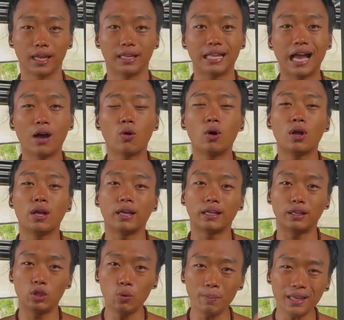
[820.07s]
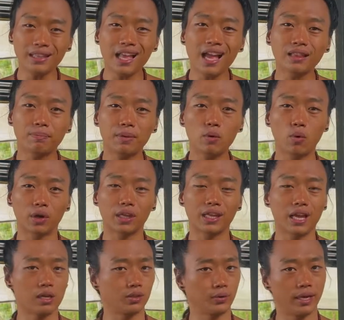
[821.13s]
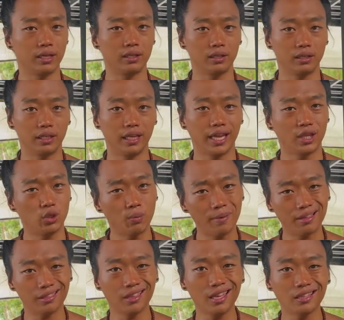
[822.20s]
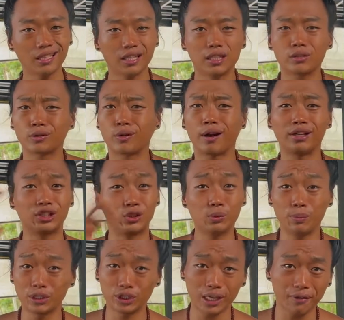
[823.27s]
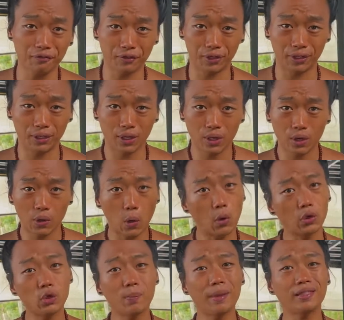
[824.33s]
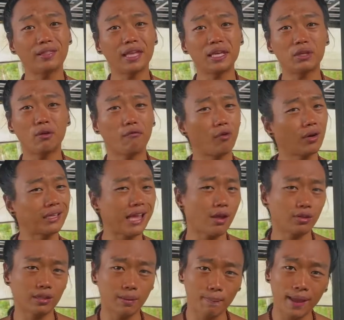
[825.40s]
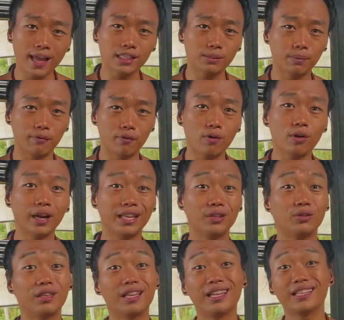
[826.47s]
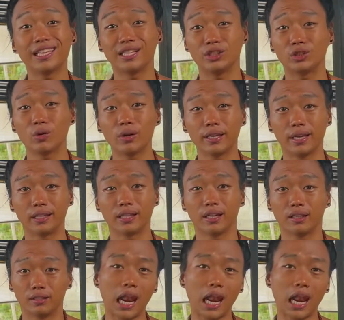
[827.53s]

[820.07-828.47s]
Now, you may not be working out regularly, and you may think that it requires too much effort, or you may think you've worked out in the past before and you didn't enjoy it.